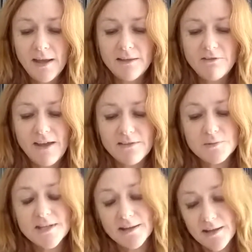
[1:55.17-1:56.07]
and the fact that it
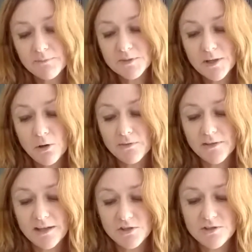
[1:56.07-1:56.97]
was uncomfortably hot in
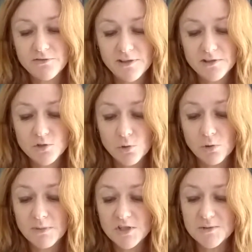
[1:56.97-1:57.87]
the kitchen of the village
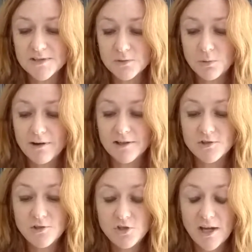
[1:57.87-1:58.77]
hall, but she was still wearing a
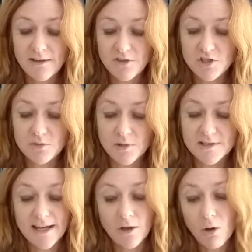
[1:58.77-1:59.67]
suit jacket that she didn't want
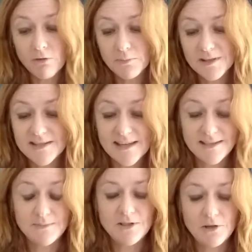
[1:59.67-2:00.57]
to take off because that
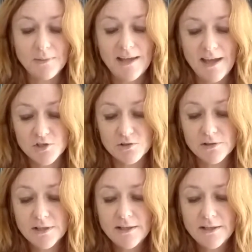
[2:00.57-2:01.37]
seemed terribly casual.